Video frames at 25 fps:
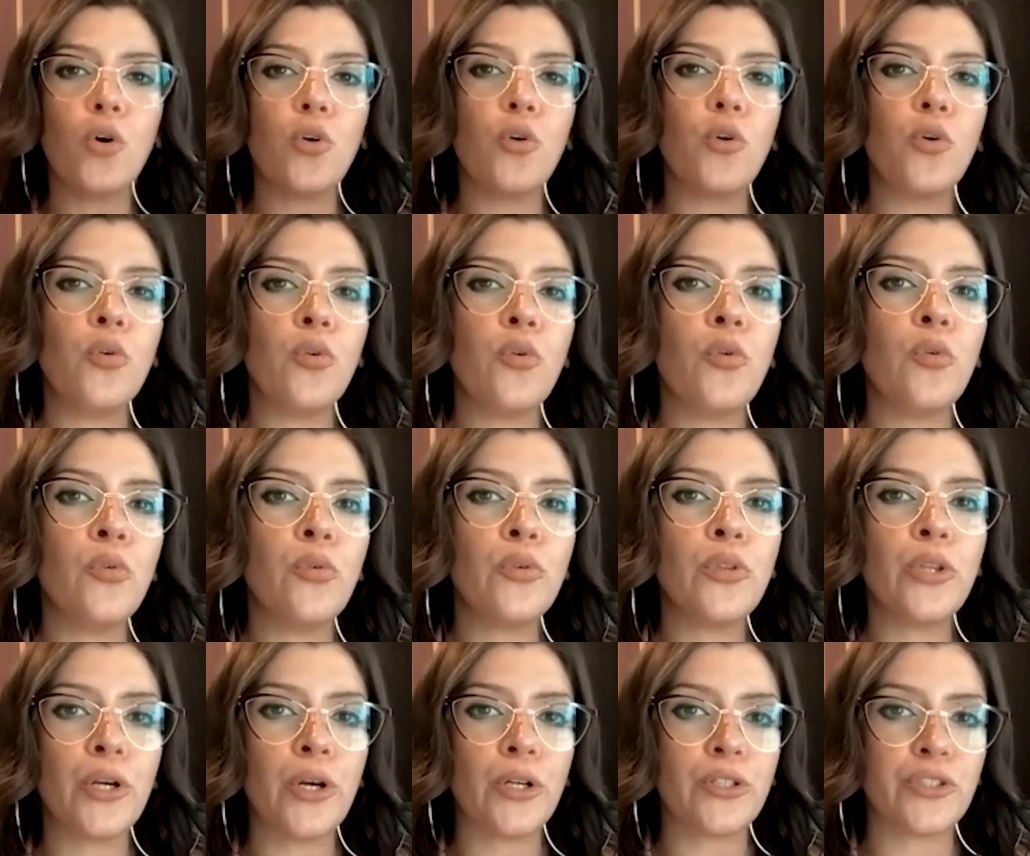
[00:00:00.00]

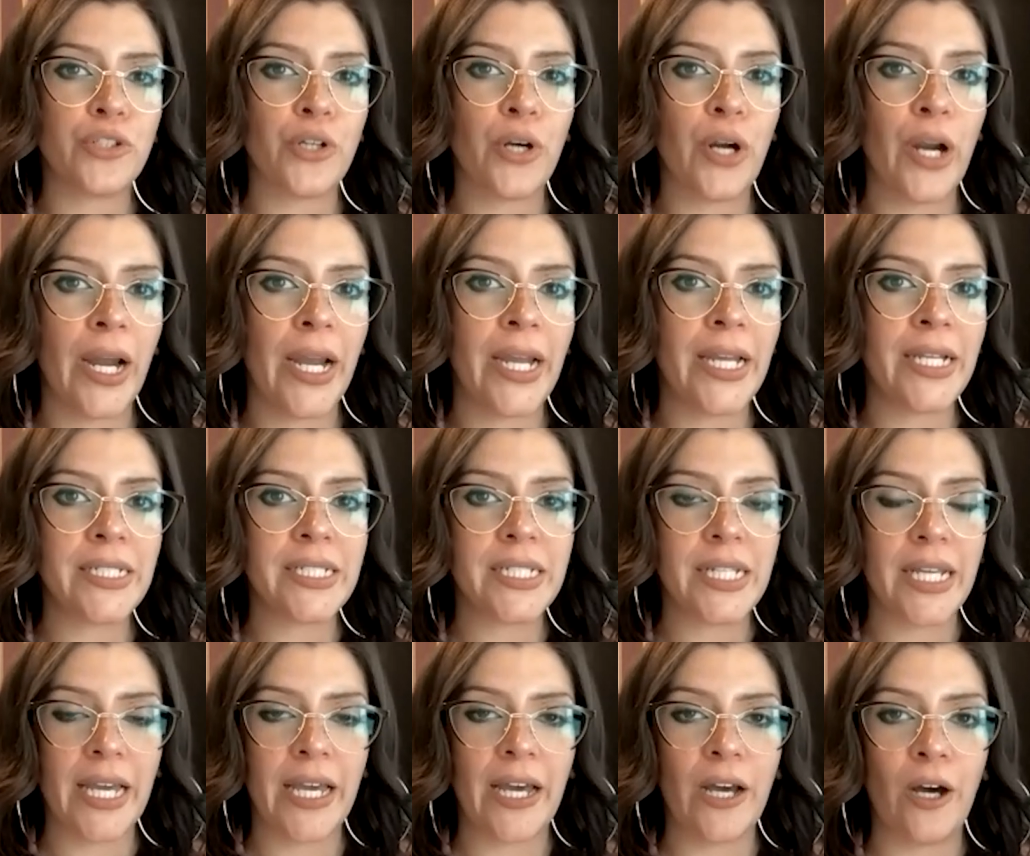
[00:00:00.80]
who they're trying
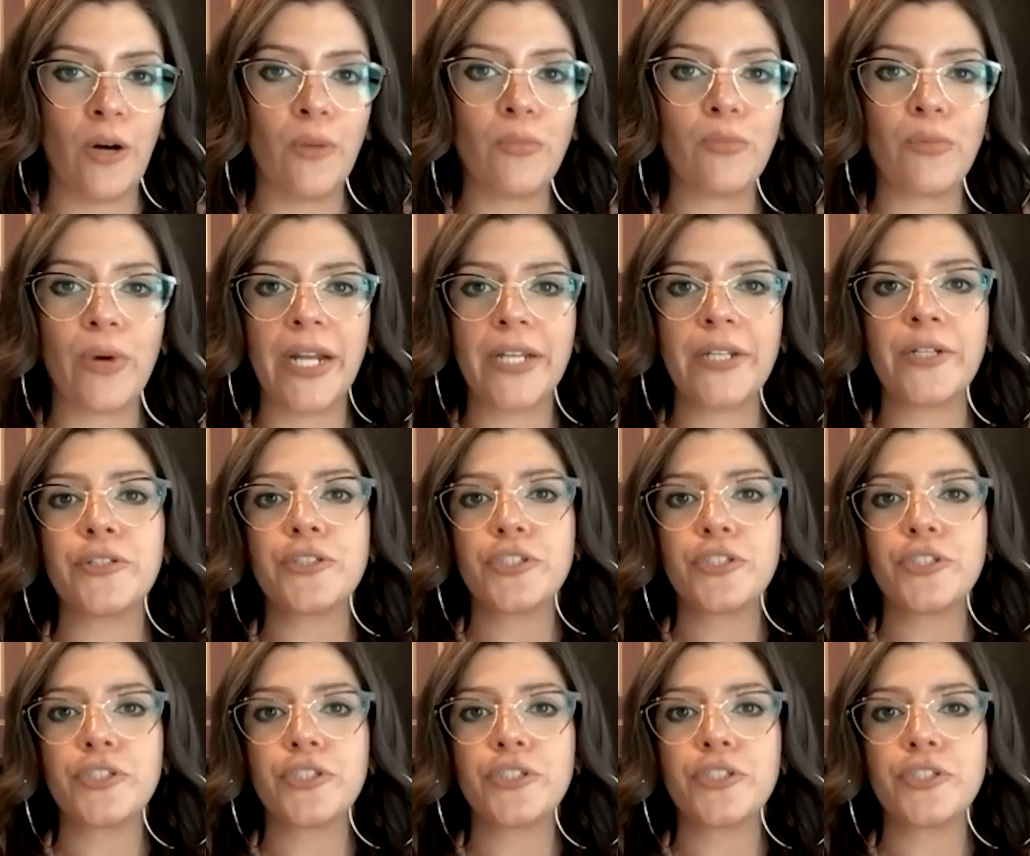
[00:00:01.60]
to help, right?